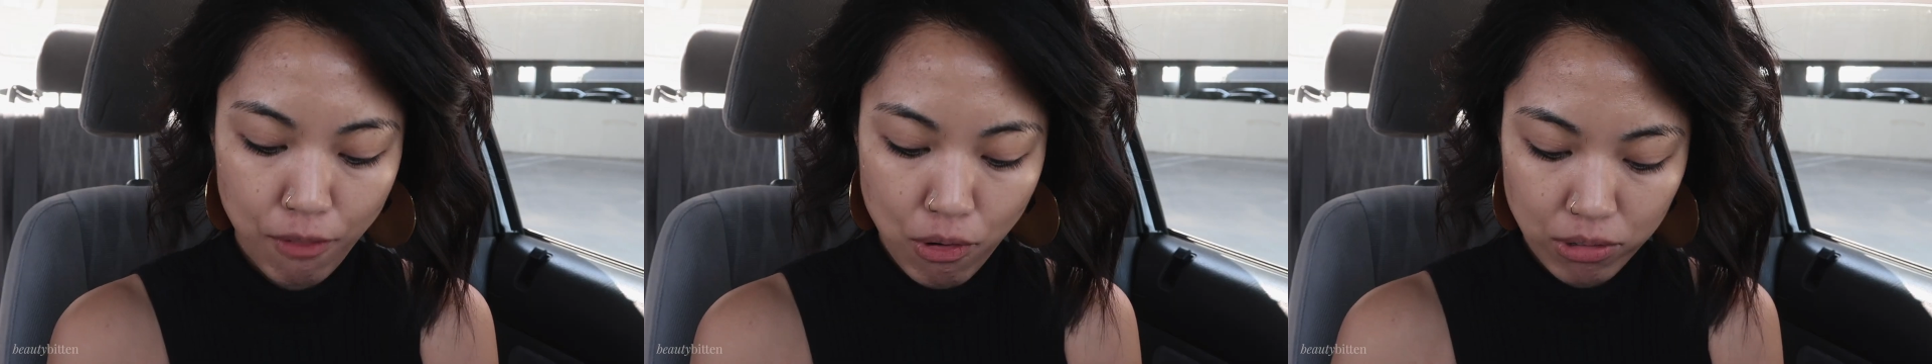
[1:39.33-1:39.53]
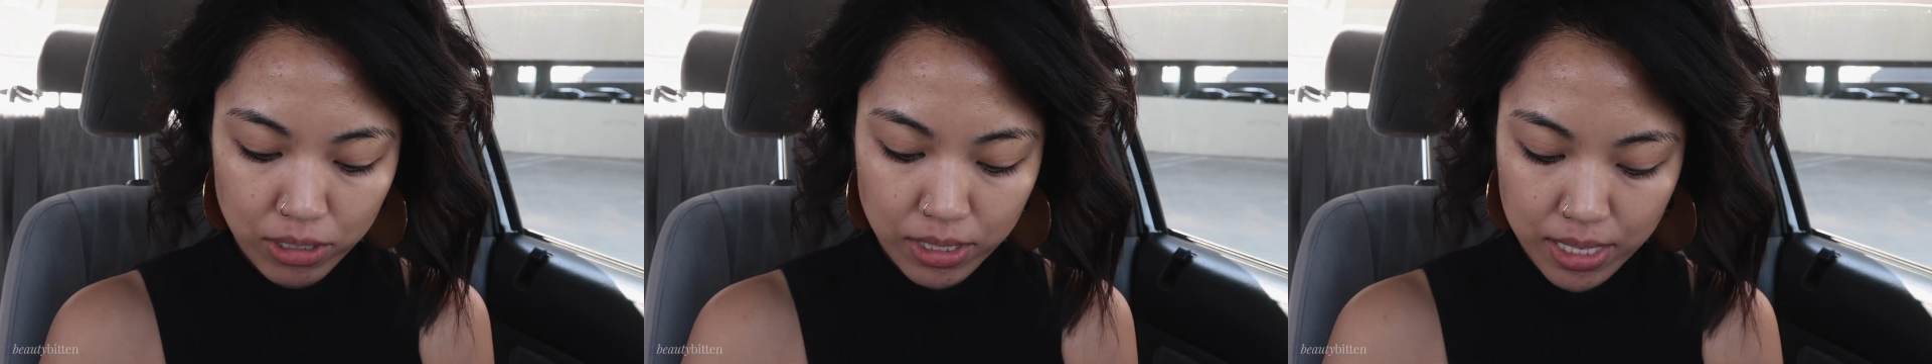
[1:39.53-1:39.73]

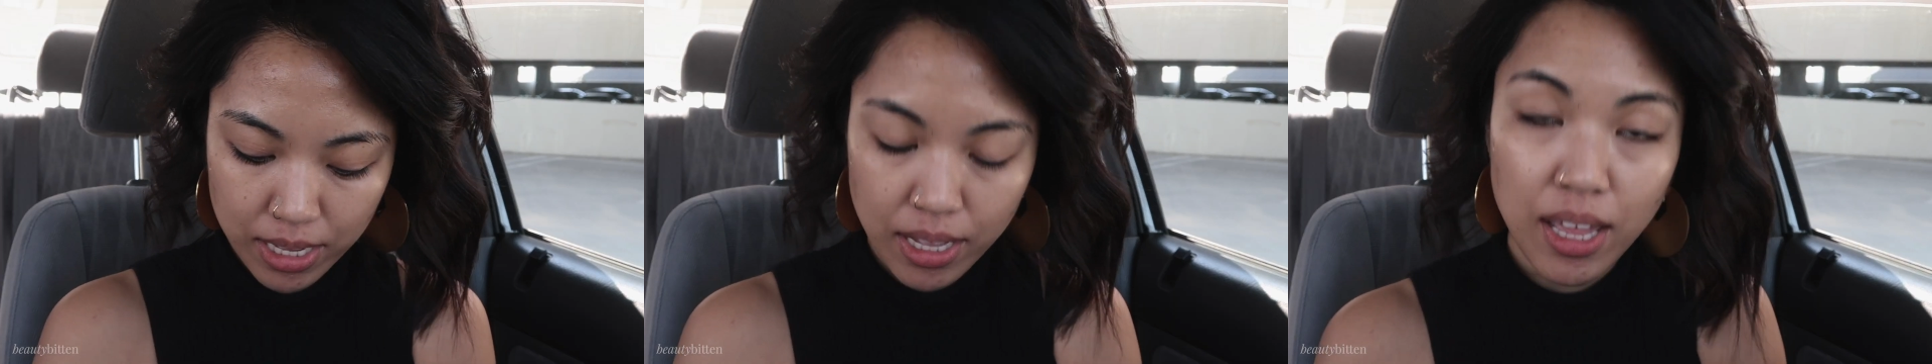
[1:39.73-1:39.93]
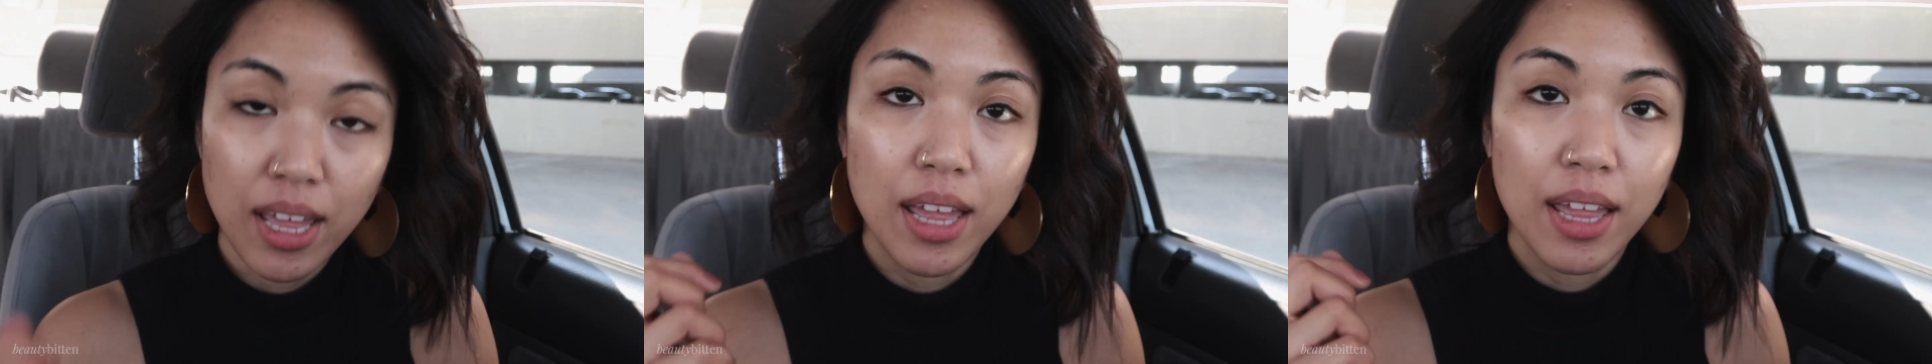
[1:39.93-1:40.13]

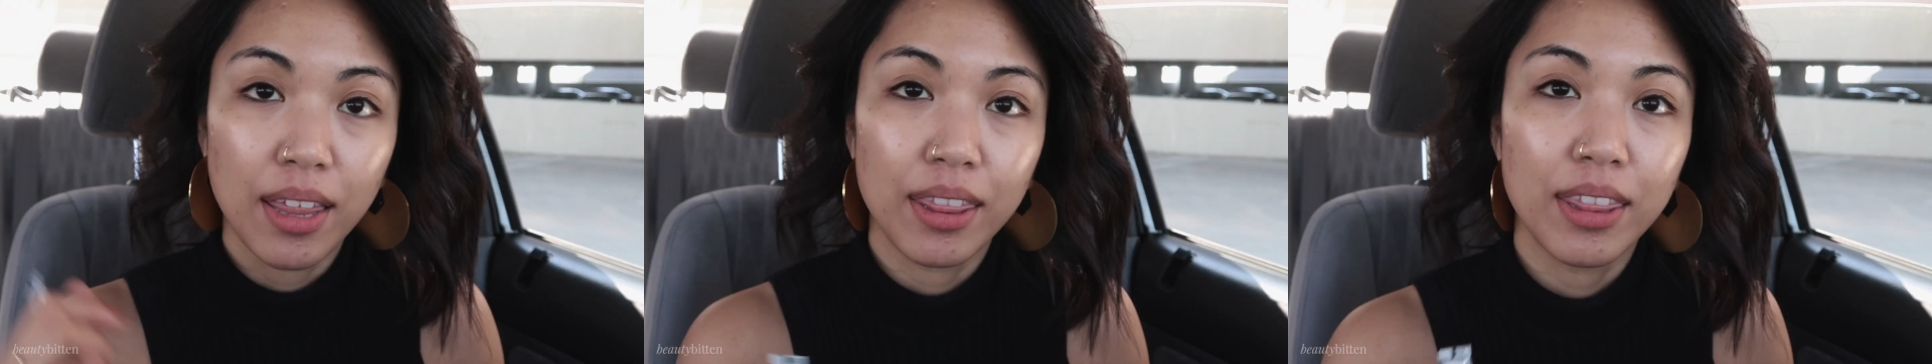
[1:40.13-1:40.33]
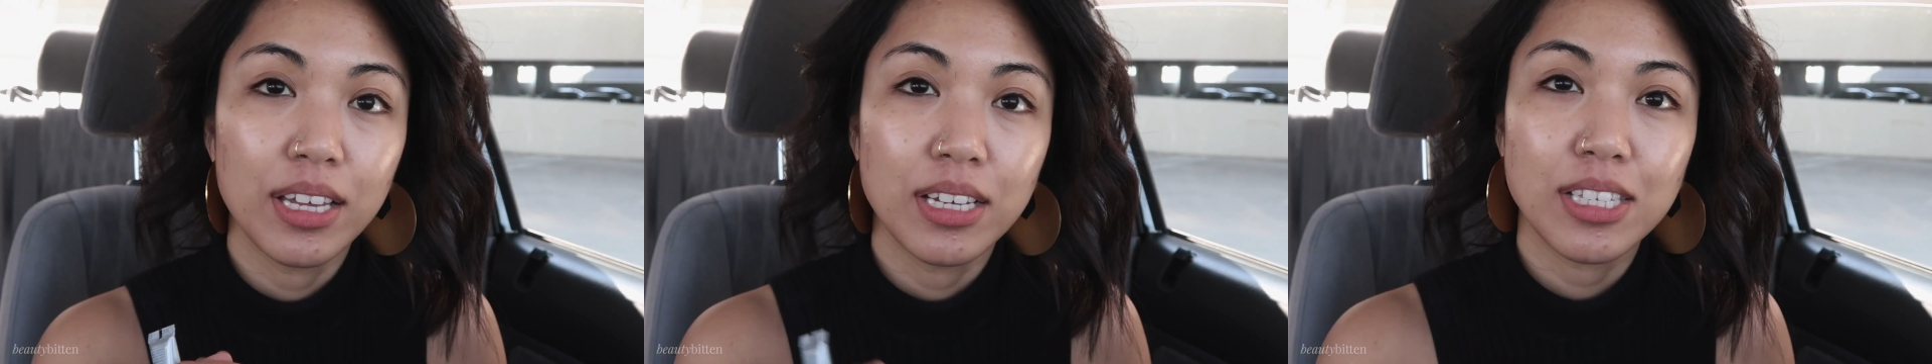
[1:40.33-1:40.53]
focusing
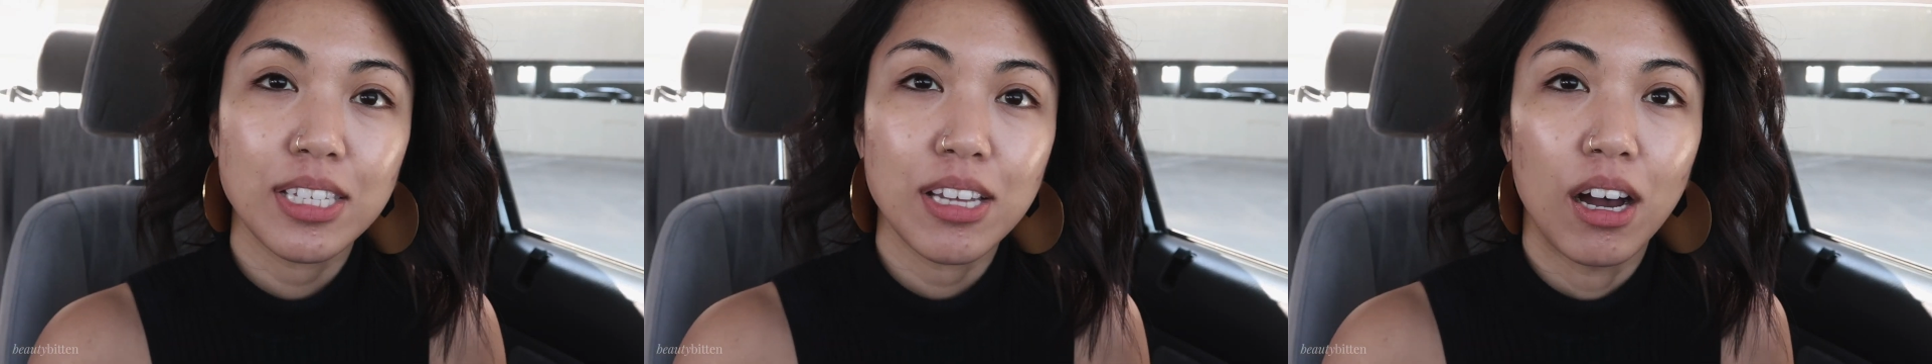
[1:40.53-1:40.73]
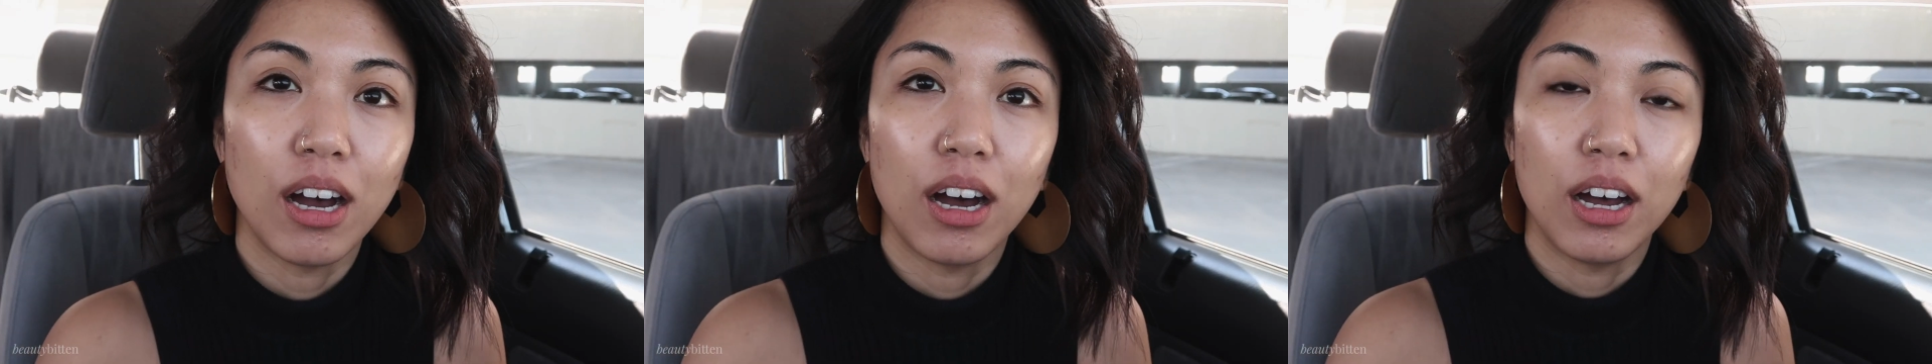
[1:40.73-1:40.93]

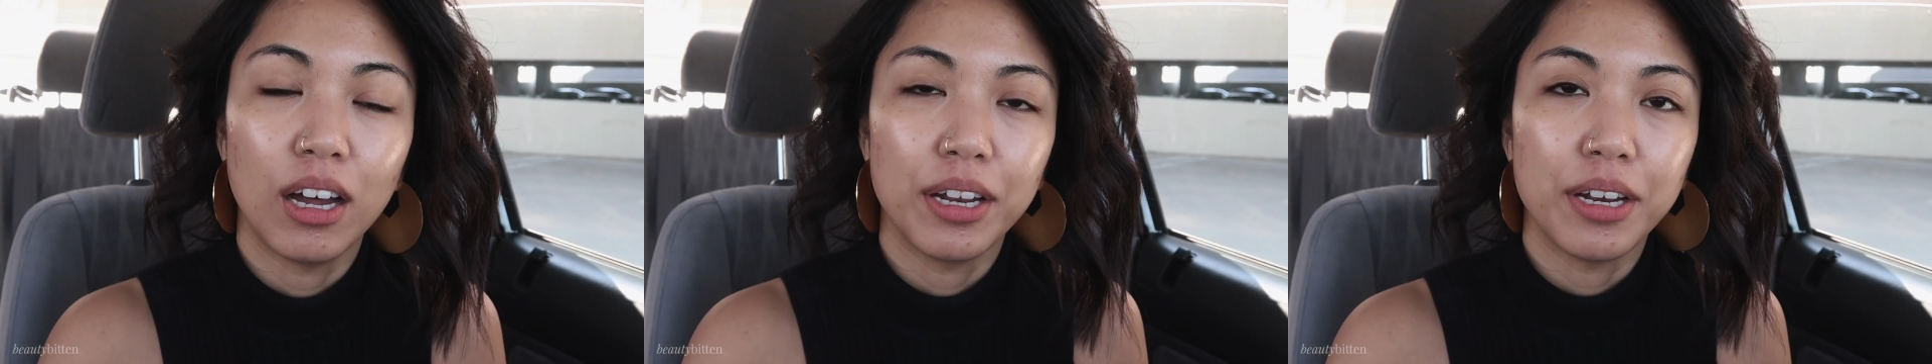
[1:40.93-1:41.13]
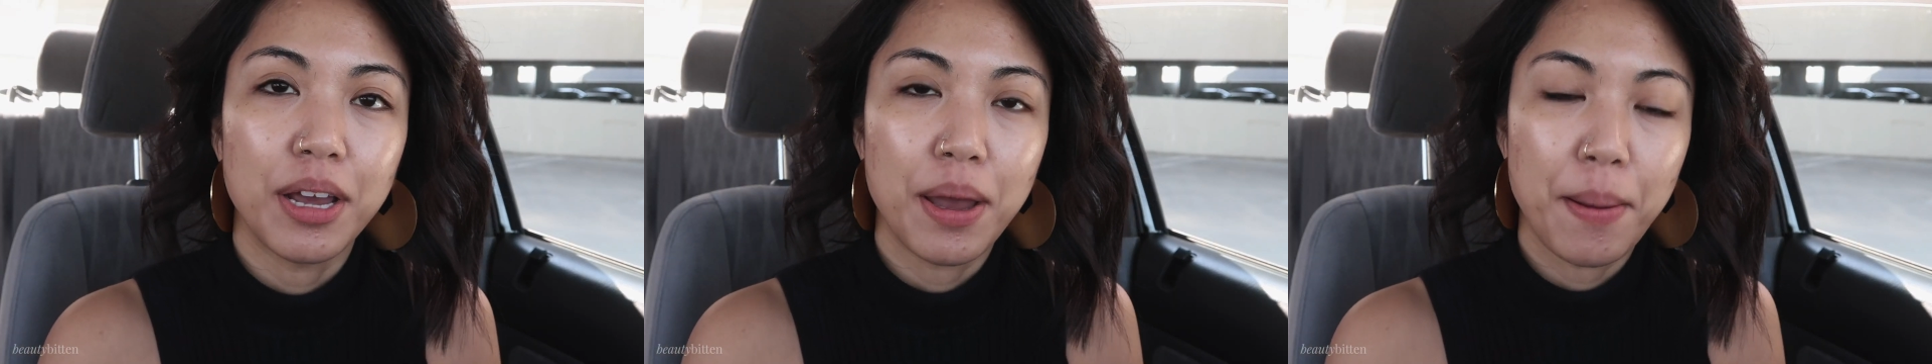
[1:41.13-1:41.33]
this
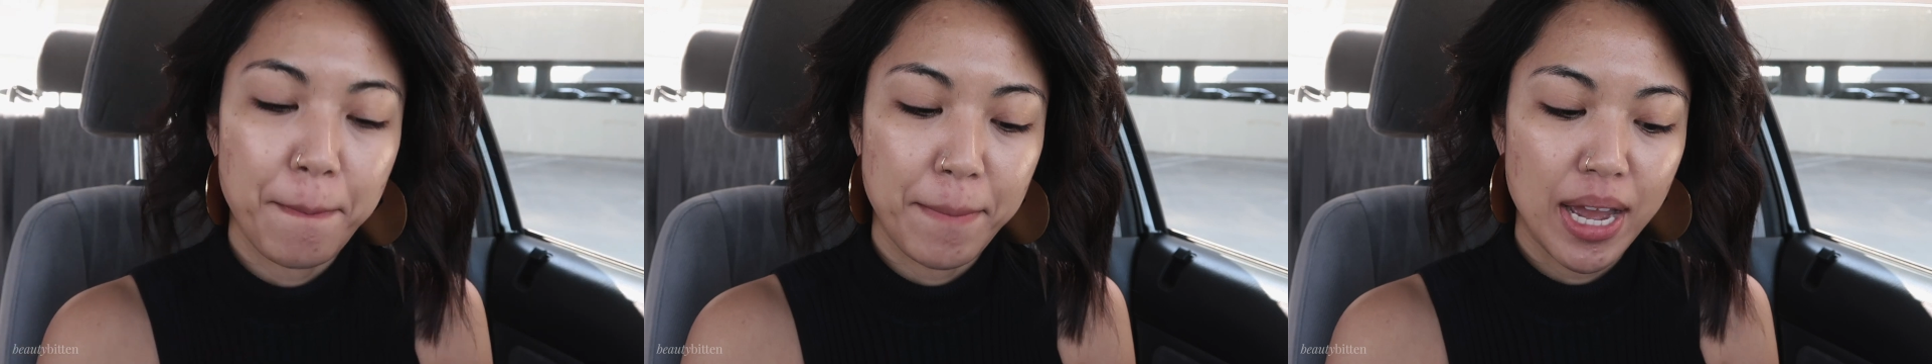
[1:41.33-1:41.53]
on